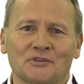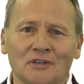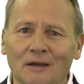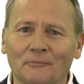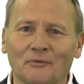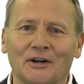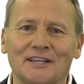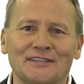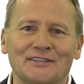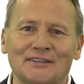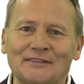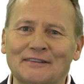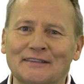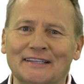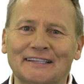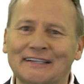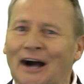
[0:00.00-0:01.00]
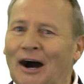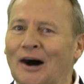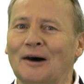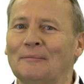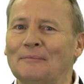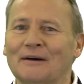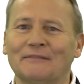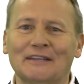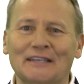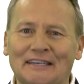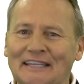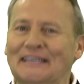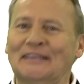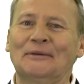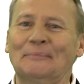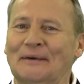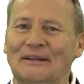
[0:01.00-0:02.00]
some reason, the hum of a
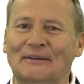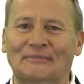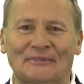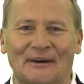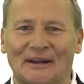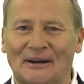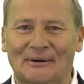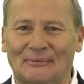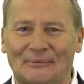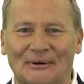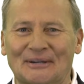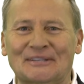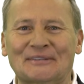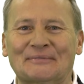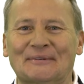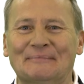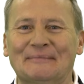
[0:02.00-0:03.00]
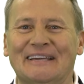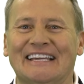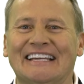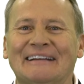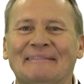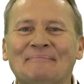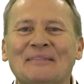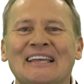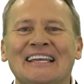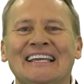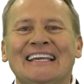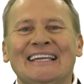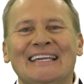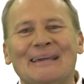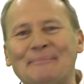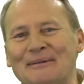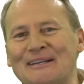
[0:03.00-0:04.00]
dehumidifier works for me.
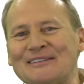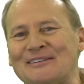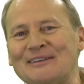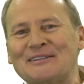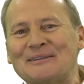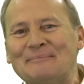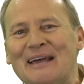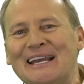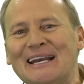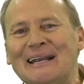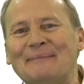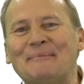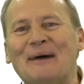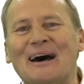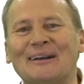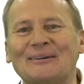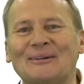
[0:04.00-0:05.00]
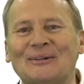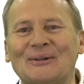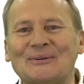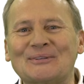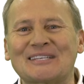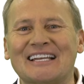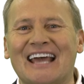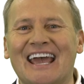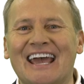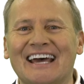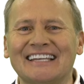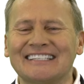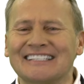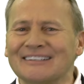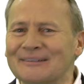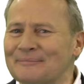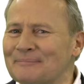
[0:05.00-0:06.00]
Keep a decision-making model close at
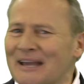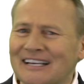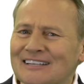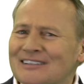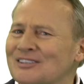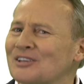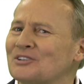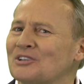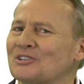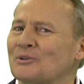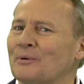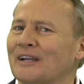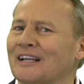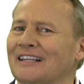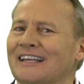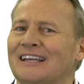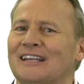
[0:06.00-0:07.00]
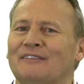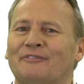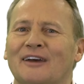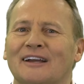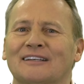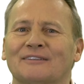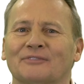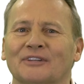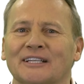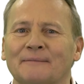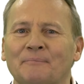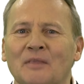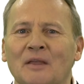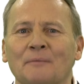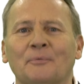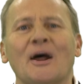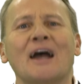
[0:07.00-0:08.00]
hand to make decisions quickly and effectively.
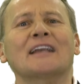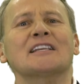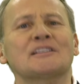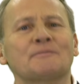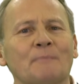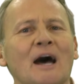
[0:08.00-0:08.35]
Practice